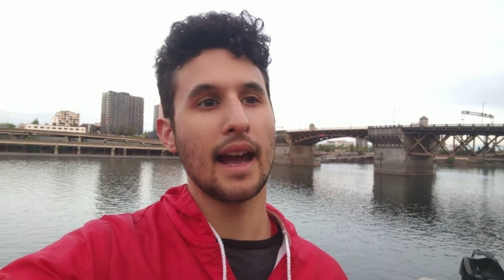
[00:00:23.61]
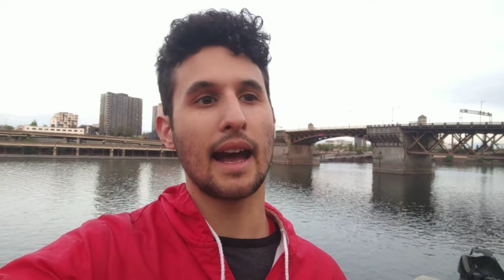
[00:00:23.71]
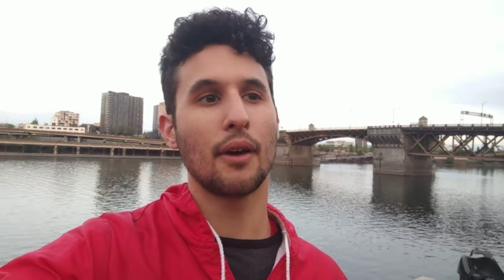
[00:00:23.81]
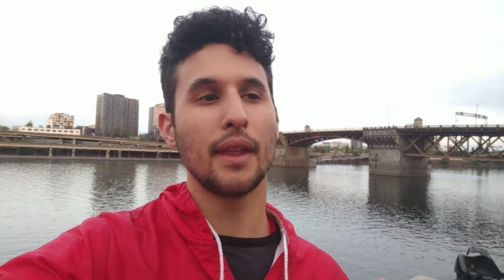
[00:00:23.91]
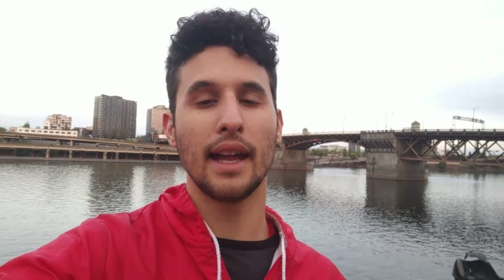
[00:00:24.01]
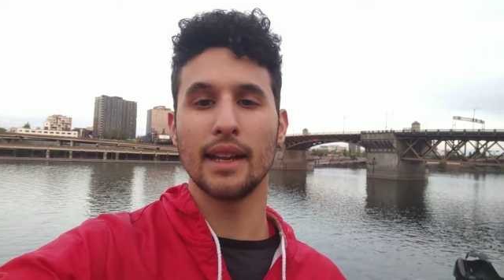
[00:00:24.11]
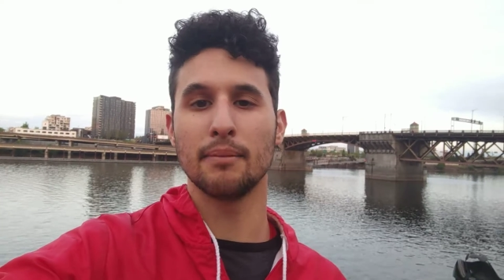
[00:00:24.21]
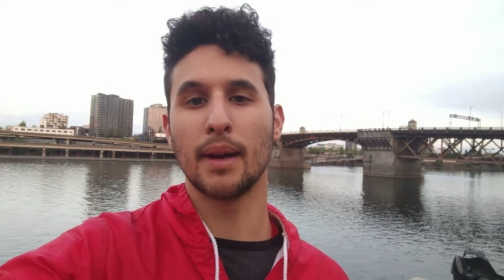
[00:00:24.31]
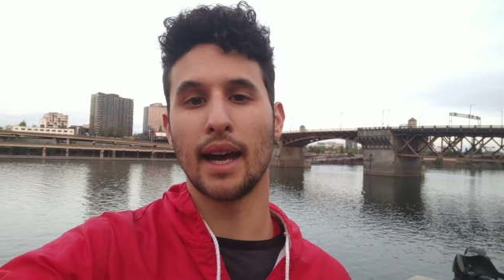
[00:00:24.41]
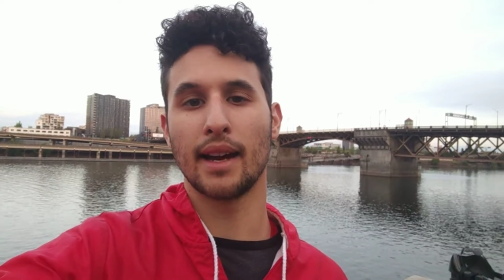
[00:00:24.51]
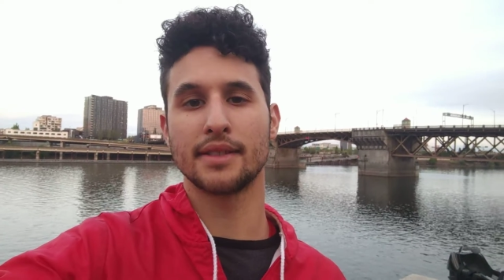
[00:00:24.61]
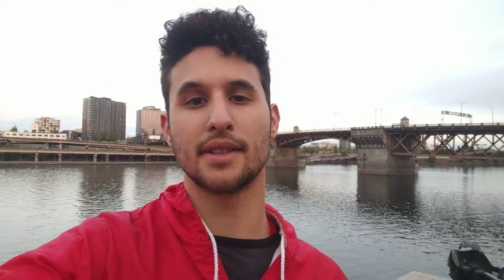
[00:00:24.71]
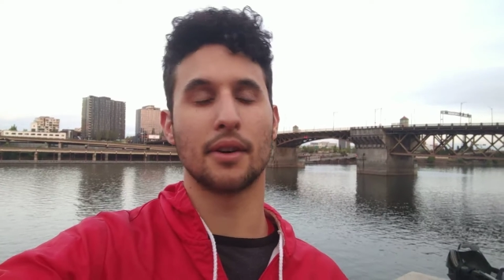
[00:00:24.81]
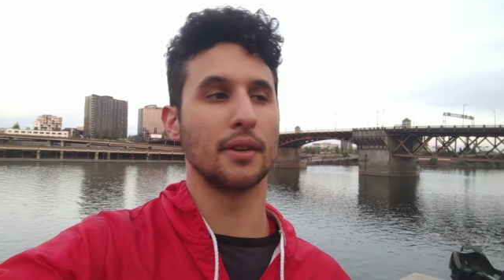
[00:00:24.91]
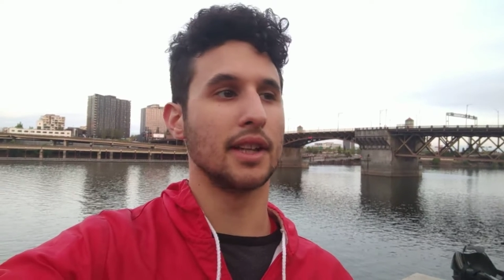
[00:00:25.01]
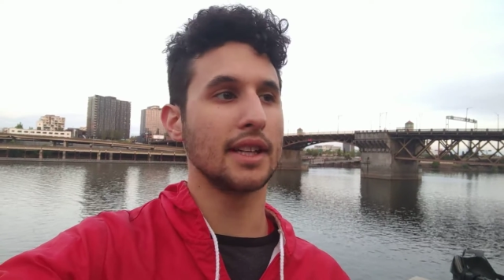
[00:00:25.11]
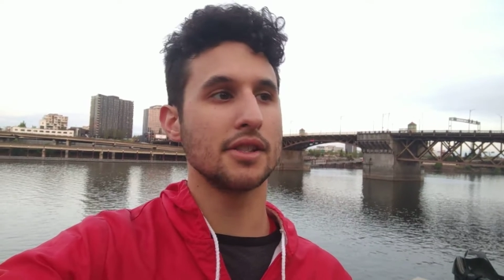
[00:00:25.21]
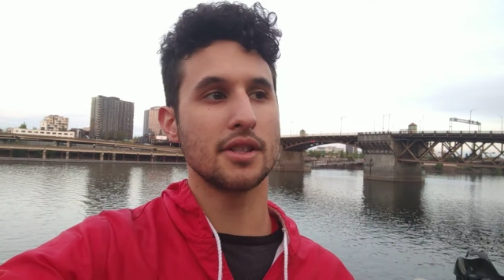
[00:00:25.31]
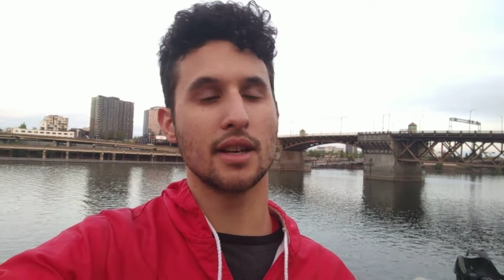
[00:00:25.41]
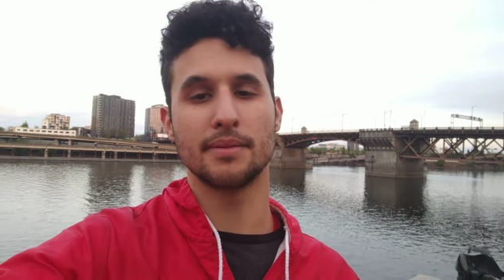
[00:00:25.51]
how that impacts our
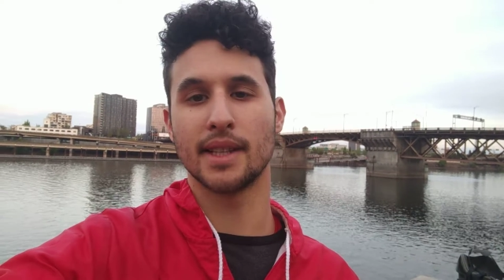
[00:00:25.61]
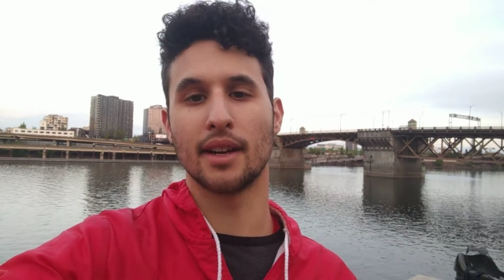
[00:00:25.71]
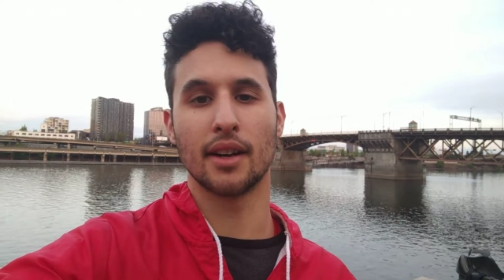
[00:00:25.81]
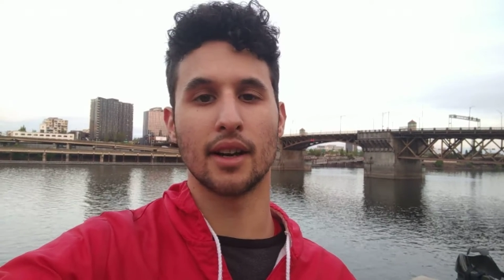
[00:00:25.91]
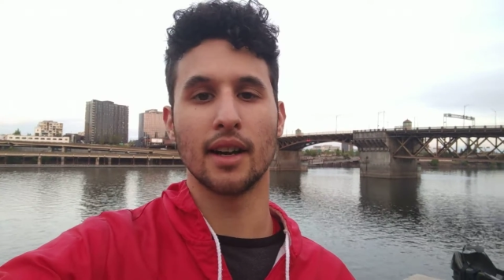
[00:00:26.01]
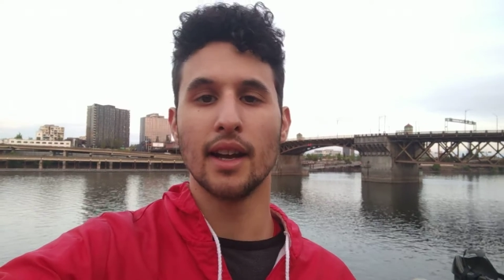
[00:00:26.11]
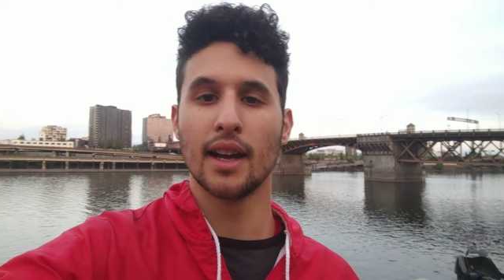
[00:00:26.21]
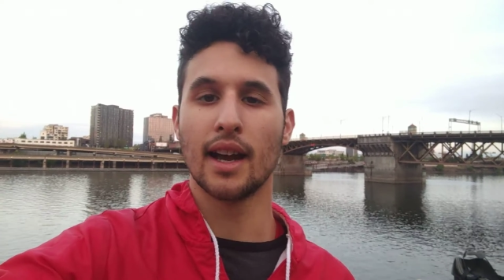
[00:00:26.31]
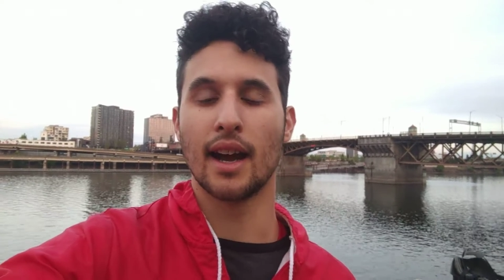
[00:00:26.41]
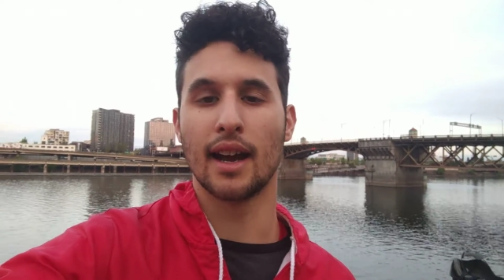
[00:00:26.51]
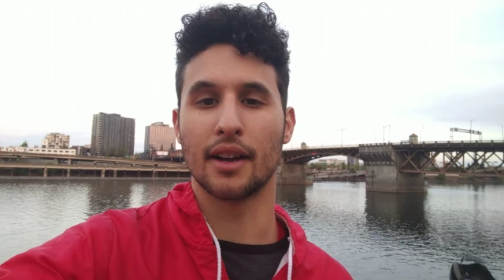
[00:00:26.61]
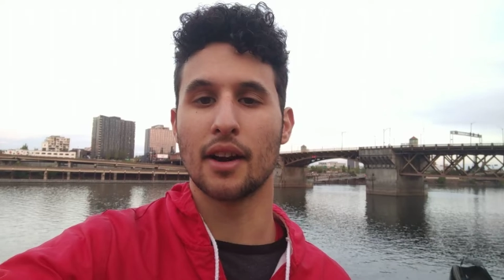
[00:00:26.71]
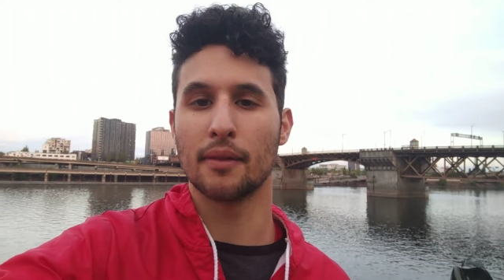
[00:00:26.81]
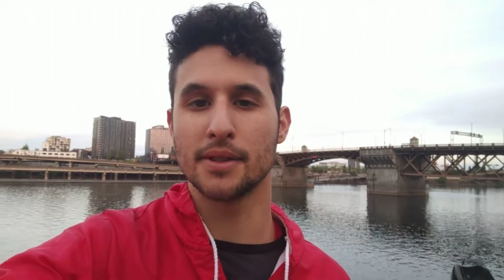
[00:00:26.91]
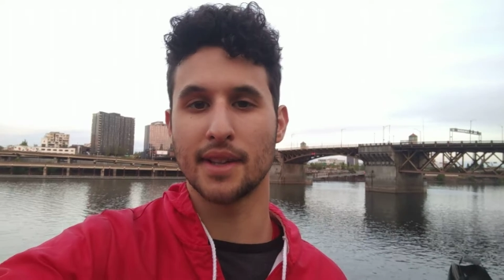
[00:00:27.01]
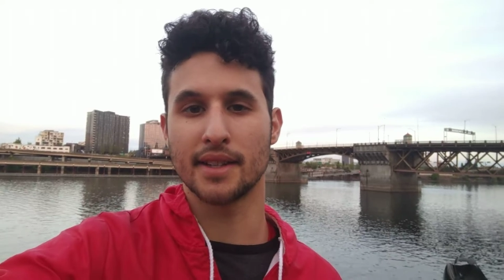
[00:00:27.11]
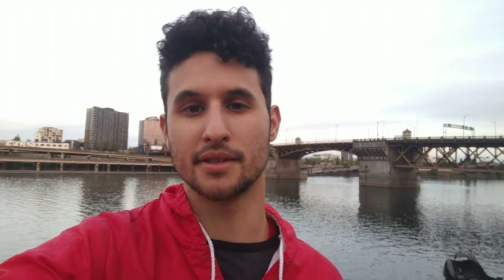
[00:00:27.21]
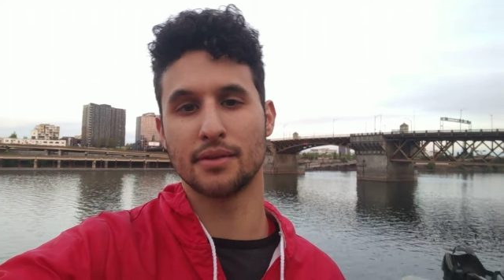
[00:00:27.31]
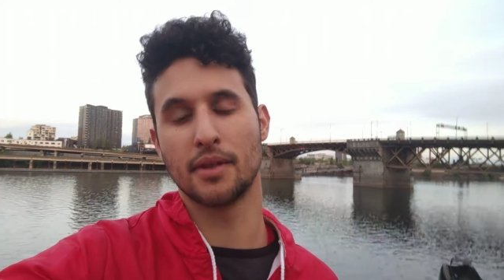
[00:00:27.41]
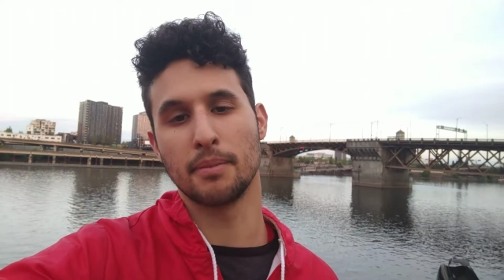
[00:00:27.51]
relationships and our
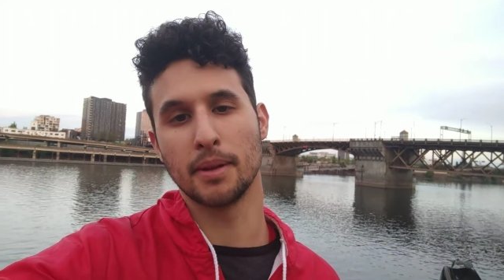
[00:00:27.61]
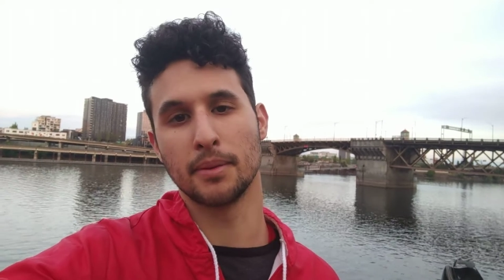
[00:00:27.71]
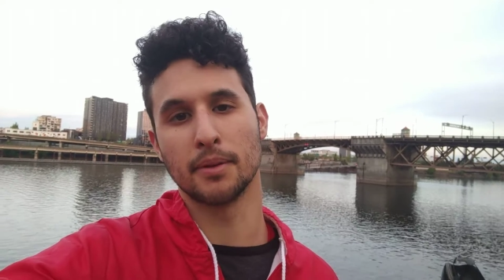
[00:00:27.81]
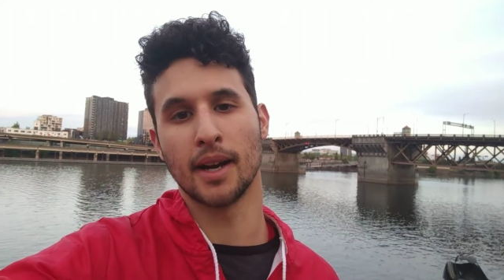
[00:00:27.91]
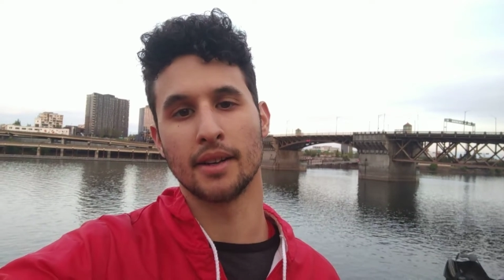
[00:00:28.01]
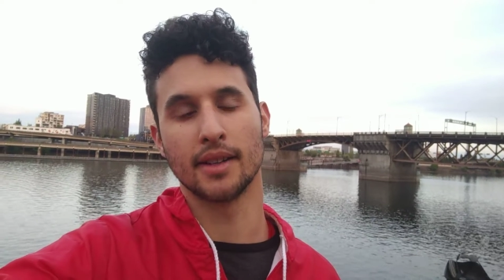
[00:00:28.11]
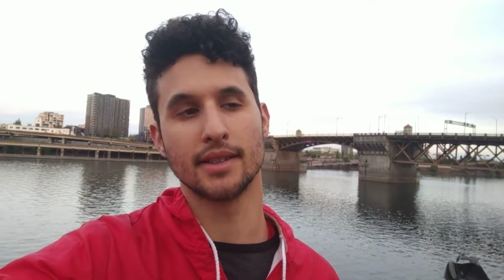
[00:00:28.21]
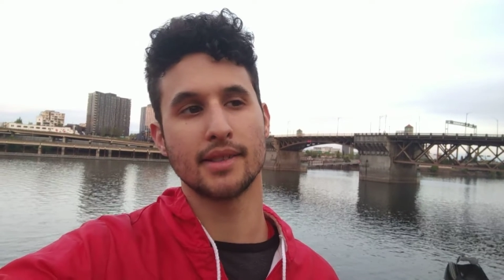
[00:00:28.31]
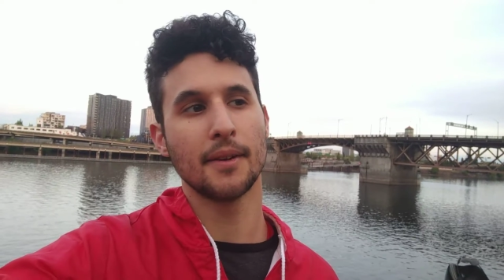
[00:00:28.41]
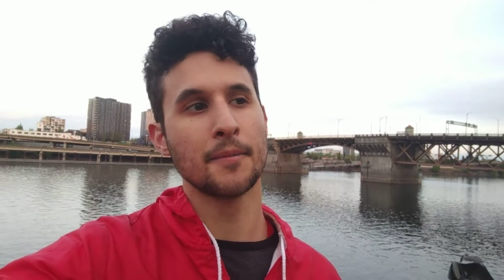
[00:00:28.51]
conversations with the people around us.